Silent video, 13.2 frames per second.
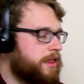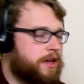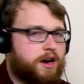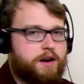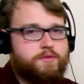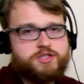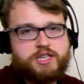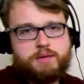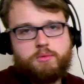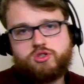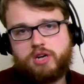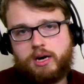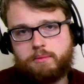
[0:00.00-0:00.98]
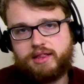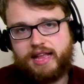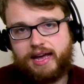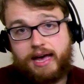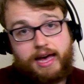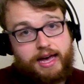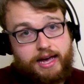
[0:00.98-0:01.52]
They are obviously the most common
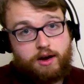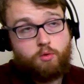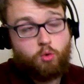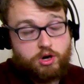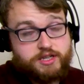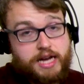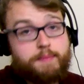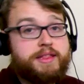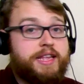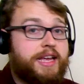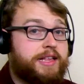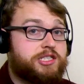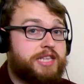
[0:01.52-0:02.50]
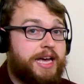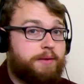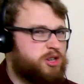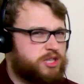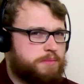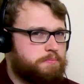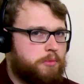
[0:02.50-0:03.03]
word type in the English
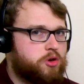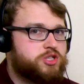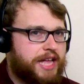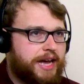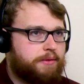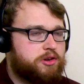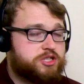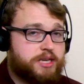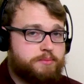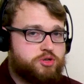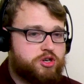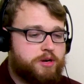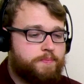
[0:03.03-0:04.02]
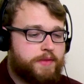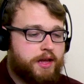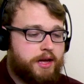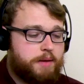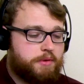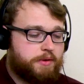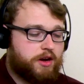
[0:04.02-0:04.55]
language, and most languages, I'm sure.
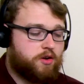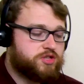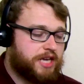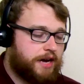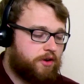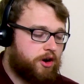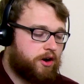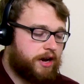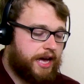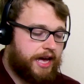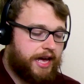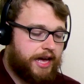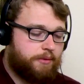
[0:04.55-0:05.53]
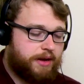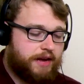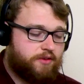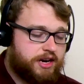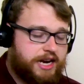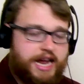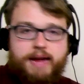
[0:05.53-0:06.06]
But we, of course, have
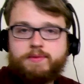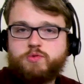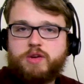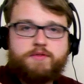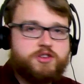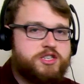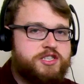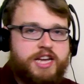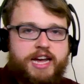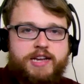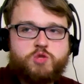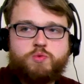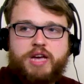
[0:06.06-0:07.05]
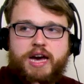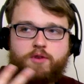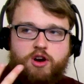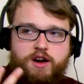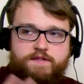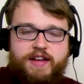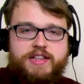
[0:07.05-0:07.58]
our names, we have our dates, we have
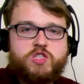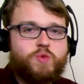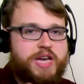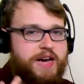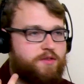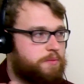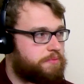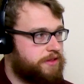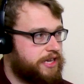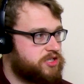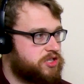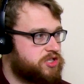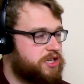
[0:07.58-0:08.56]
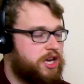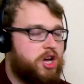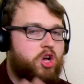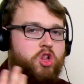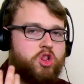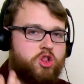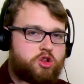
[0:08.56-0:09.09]
our events, we have our places.
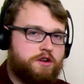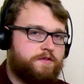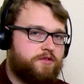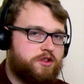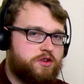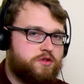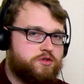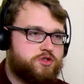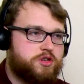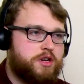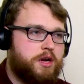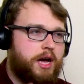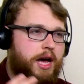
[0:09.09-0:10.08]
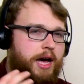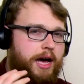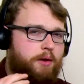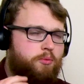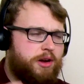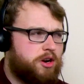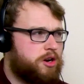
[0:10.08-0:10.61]
Look for those.
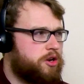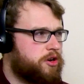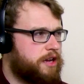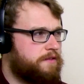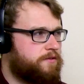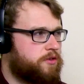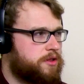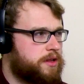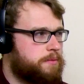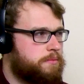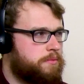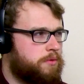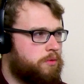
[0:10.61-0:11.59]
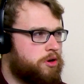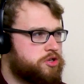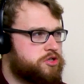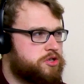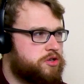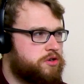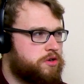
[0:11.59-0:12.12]
And when you're looking for them, what
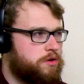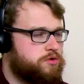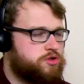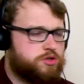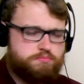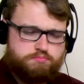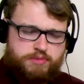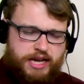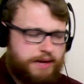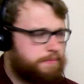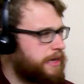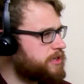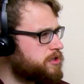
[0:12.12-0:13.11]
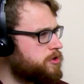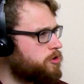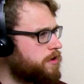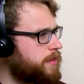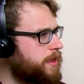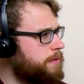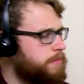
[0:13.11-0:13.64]
should you do? Just take a mental note
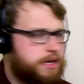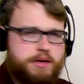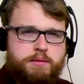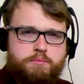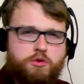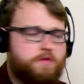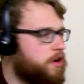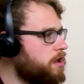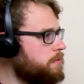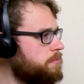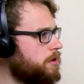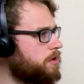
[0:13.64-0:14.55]
of them and move on?